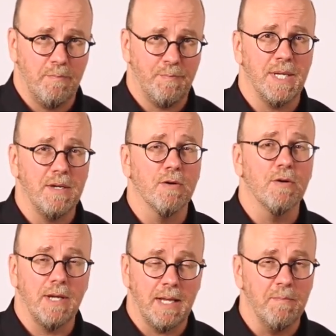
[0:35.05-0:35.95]

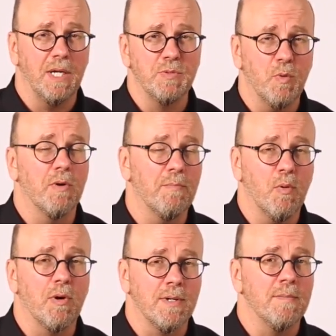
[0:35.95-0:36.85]
bigger and much more
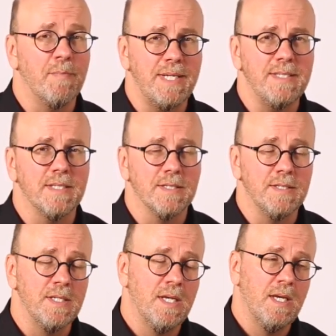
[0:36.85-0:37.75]
important pieces.